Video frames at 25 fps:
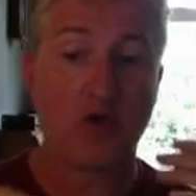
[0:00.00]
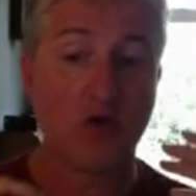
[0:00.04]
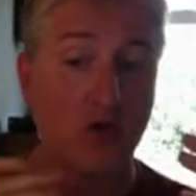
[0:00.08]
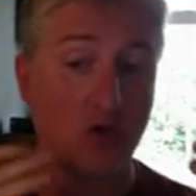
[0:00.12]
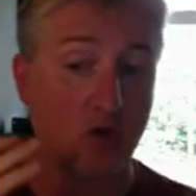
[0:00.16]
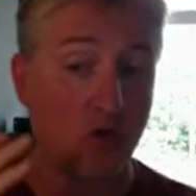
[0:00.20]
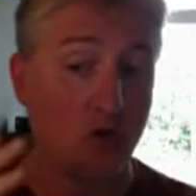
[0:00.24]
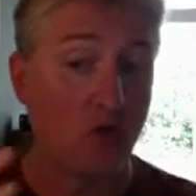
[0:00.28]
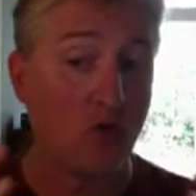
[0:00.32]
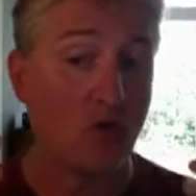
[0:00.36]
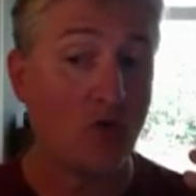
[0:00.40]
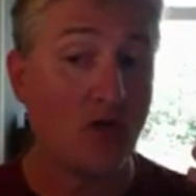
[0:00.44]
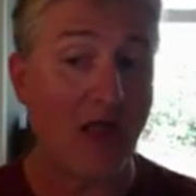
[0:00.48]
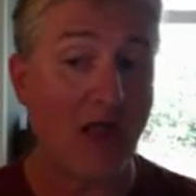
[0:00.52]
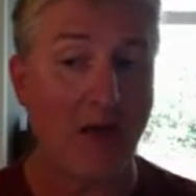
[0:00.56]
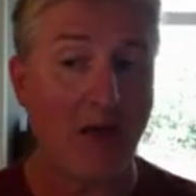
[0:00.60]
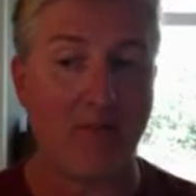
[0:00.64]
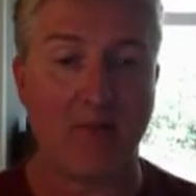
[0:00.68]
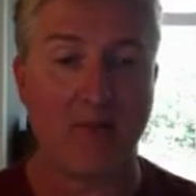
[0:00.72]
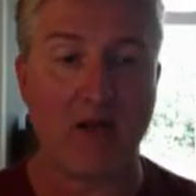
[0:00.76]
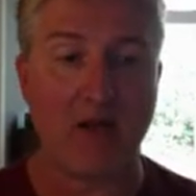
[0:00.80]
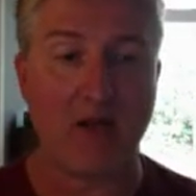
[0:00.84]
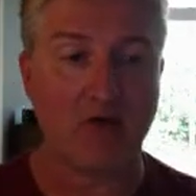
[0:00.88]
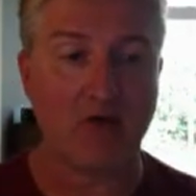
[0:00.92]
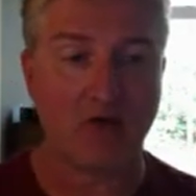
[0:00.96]
to that
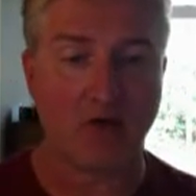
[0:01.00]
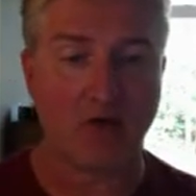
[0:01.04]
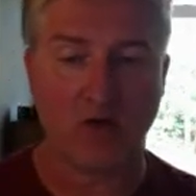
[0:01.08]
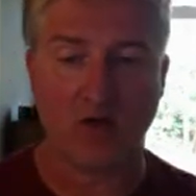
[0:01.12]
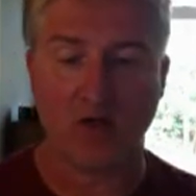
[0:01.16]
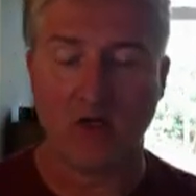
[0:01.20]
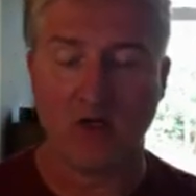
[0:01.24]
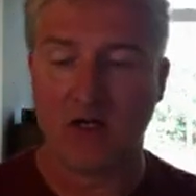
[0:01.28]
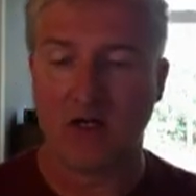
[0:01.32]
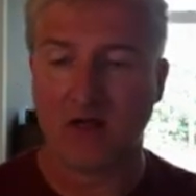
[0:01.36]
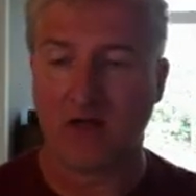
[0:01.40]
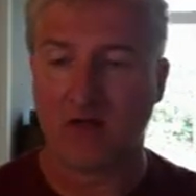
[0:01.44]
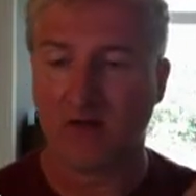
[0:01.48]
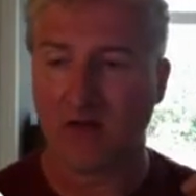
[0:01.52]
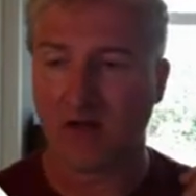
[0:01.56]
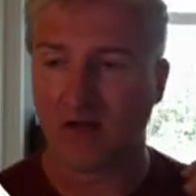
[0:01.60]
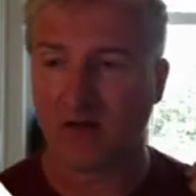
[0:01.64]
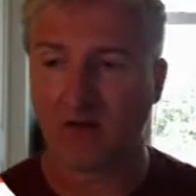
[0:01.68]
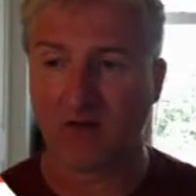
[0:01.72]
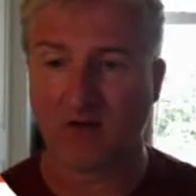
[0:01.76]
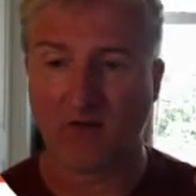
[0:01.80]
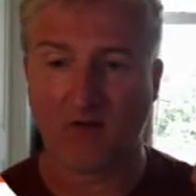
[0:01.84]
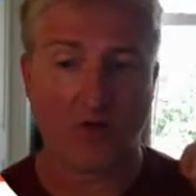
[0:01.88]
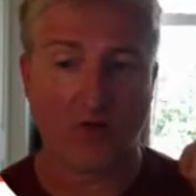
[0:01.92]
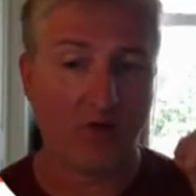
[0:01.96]
page here. Like I
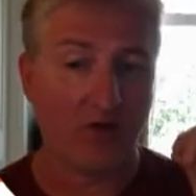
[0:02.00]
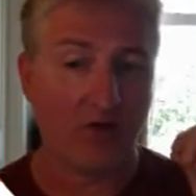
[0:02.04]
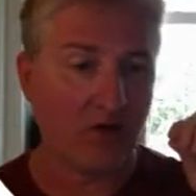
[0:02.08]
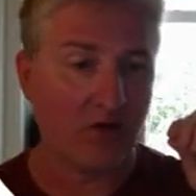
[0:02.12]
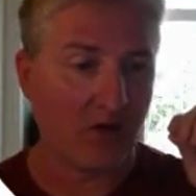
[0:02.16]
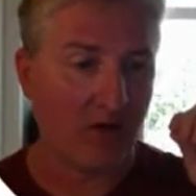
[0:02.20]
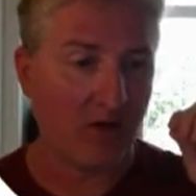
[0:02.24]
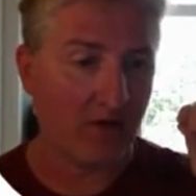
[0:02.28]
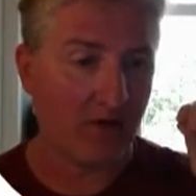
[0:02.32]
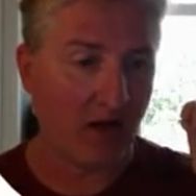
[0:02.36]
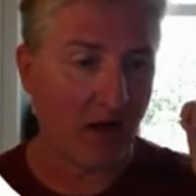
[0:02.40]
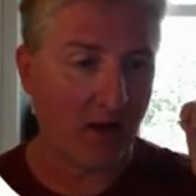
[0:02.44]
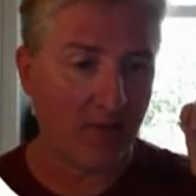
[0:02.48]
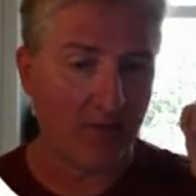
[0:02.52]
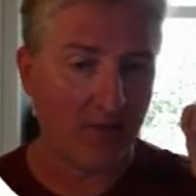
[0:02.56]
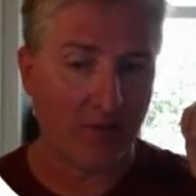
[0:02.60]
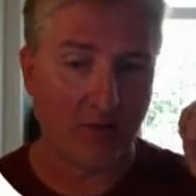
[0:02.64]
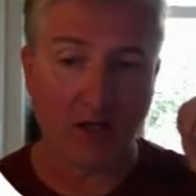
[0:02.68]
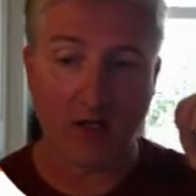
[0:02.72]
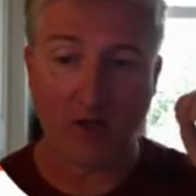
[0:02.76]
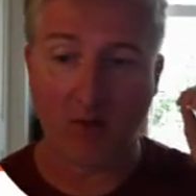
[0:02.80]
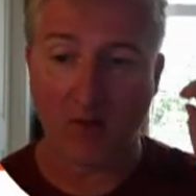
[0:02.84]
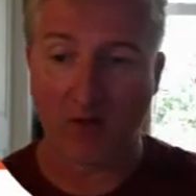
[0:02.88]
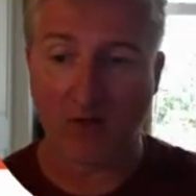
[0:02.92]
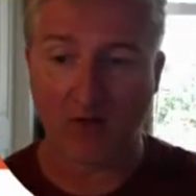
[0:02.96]
said, I'm
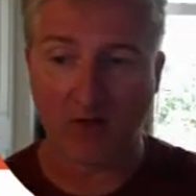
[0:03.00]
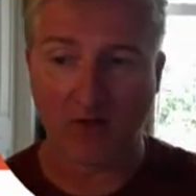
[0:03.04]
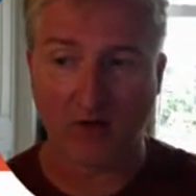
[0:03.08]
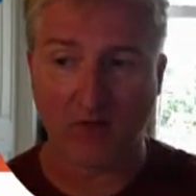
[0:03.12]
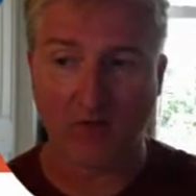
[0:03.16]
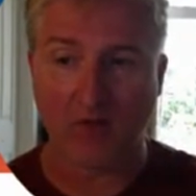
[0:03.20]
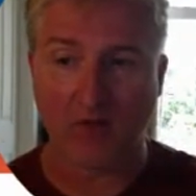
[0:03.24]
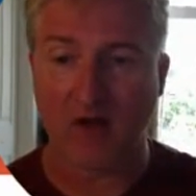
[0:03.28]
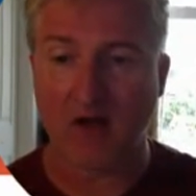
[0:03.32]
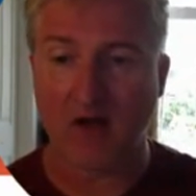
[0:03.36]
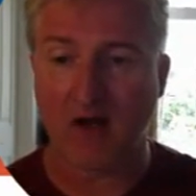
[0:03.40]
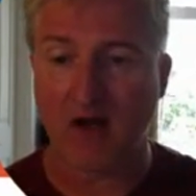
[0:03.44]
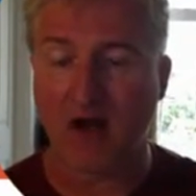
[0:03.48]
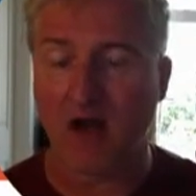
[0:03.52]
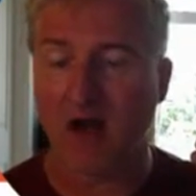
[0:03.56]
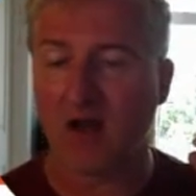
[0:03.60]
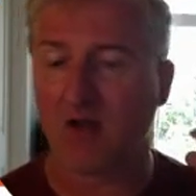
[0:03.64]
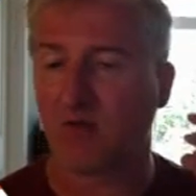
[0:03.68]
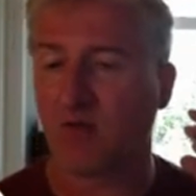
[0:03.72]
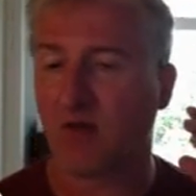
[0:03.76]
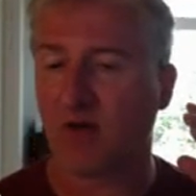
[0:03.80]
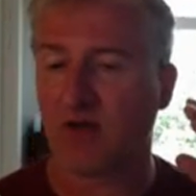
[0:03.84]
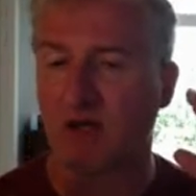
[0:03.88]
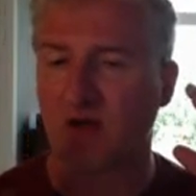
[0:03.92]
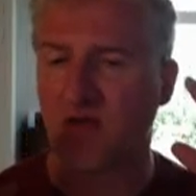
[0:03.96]
playing around stuff right now. I just
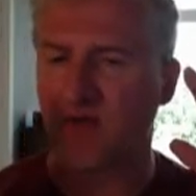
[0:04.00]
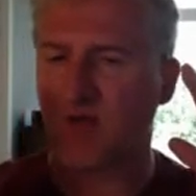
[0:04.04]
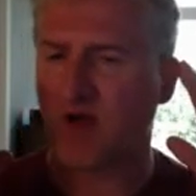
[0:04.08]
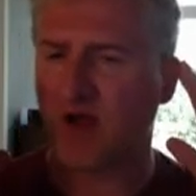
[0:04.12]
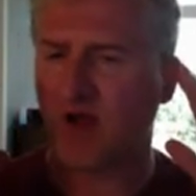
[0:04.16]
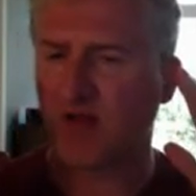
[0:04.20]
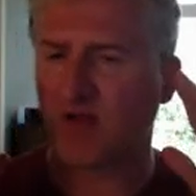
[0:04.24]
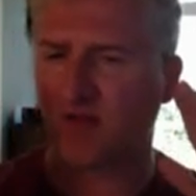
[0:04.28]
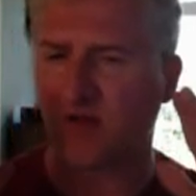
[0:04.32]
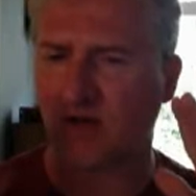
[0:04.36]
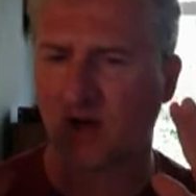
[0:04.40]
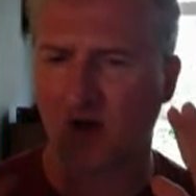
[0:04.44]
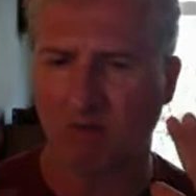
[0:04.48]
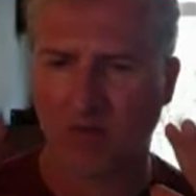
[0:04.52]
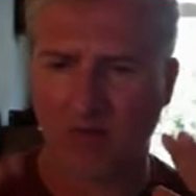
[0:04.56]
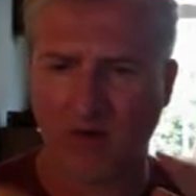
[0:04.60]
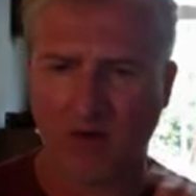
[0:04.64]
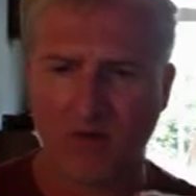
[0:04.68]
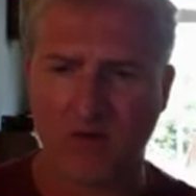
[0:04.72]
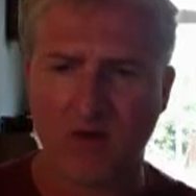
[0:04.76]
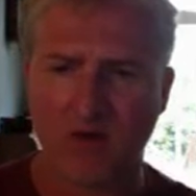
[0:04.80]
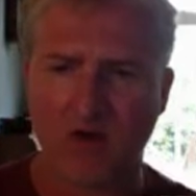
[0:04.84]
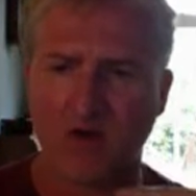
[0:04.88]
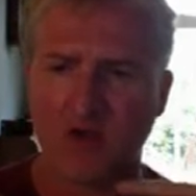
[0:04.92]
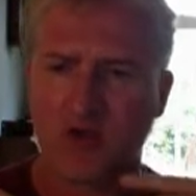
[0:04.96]
want to give you guys
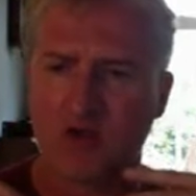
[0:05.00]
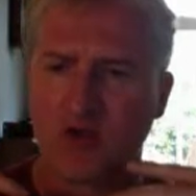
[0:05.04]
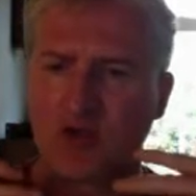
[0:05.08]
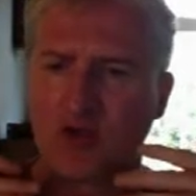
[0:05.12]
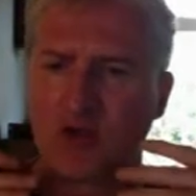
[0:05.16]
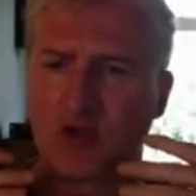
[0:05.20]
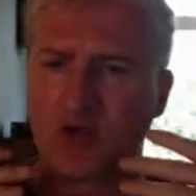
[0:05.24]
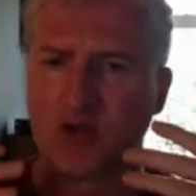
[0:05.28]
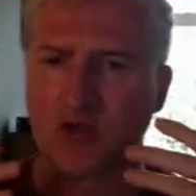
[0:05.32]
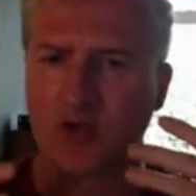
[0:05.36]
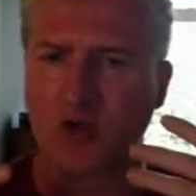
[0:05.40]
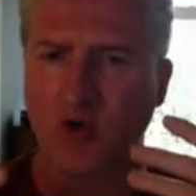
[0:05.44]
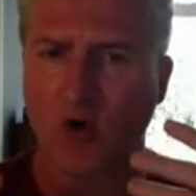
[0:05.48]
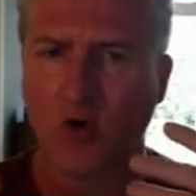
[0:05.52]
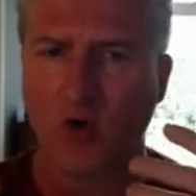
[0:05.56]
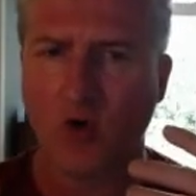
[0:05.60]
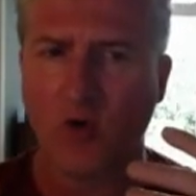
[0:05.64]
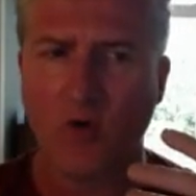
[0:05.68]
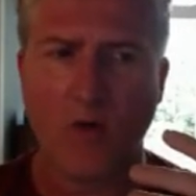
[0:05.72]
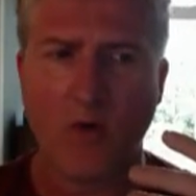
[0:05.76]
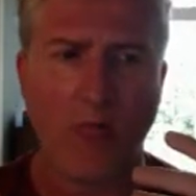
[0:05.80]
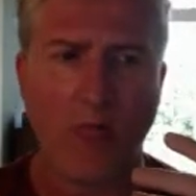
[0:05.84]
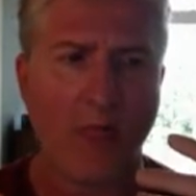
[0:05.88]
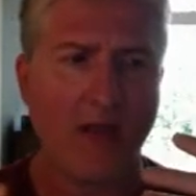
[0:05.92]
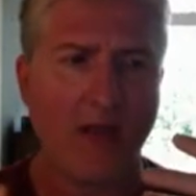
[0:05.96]
a
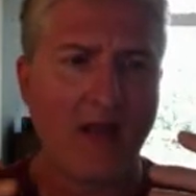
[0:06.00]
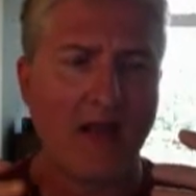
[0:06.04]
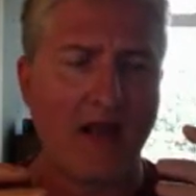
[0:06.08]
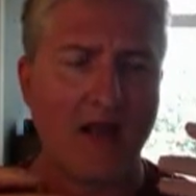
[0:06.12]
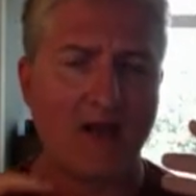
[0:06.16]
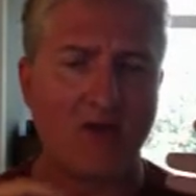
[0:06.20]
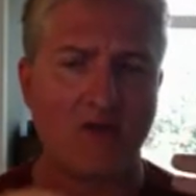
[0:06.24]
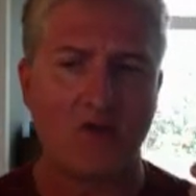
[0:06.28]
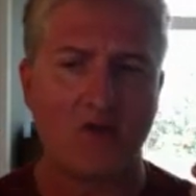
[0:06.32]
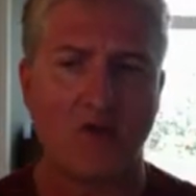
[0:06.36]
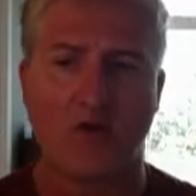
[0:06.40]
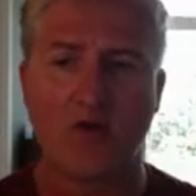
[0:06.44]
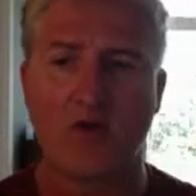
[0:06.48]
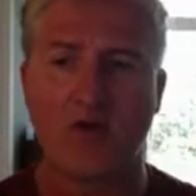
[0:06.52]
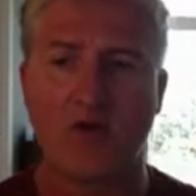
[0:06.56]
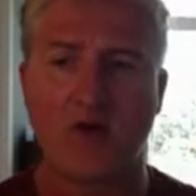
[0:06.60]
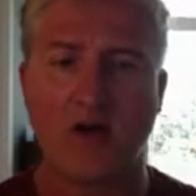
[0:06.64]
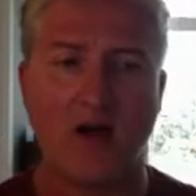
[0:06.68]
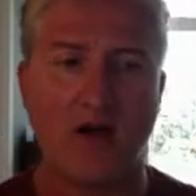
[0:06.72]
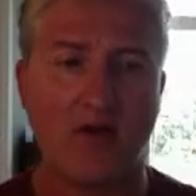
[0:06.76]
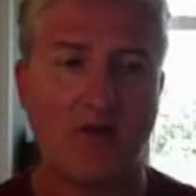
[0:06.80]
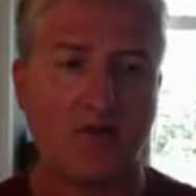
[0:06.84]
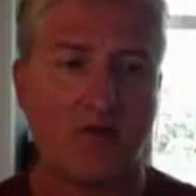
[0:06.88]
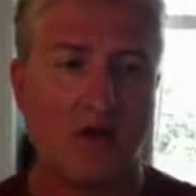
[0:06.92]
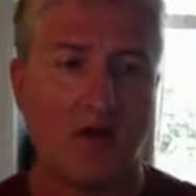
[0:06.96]
show and show you
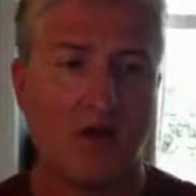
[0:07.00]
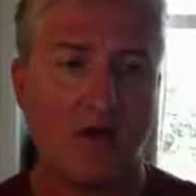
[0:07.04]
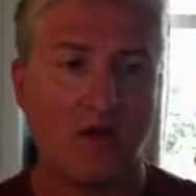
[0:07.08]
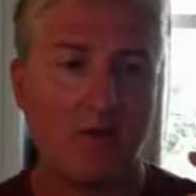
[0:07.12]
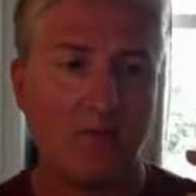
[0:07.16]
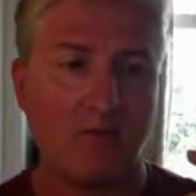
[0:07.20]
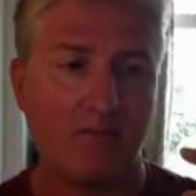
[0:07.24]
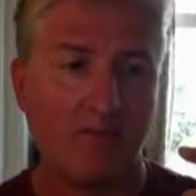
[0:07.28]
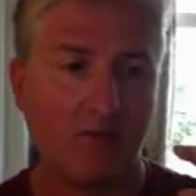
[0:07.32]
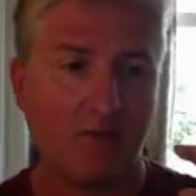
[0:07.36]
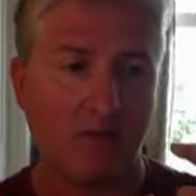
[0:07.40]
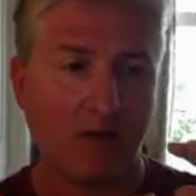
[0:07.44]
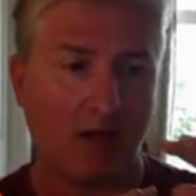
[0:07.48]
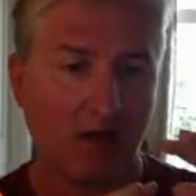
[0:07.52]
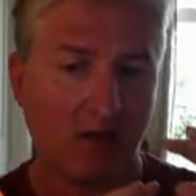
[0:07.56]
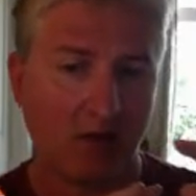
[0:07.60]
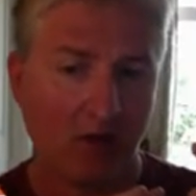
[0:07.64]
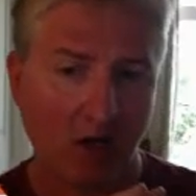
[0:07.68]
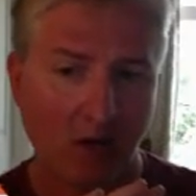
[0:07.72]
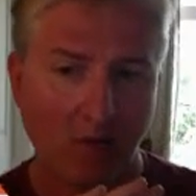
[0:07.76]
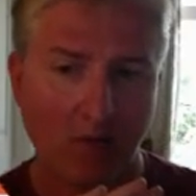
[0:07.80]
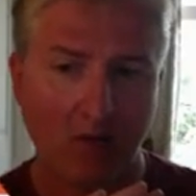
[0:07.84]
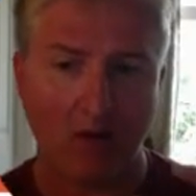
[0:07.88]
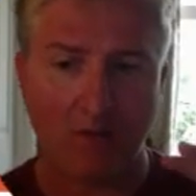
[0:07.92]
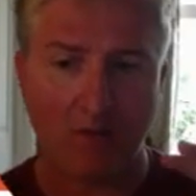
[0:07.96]
guys a
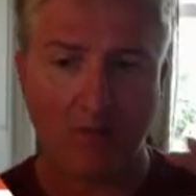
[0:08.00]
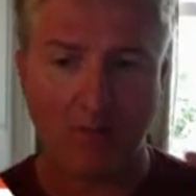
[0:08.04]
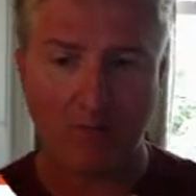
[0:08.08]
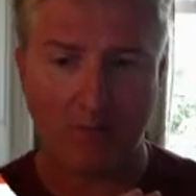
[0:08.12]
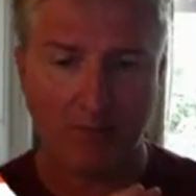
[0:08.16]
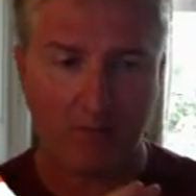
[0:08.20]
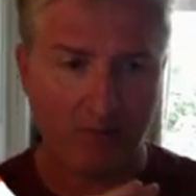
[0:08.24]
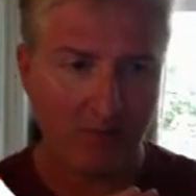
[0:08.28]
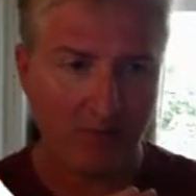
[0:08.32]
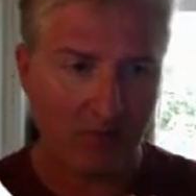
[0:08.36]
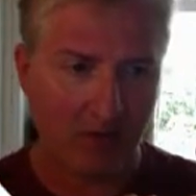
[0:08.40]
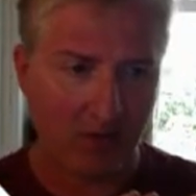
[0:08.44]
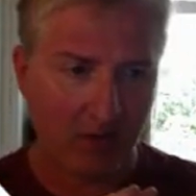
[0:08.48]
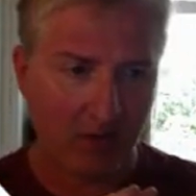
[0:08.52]
little bit of the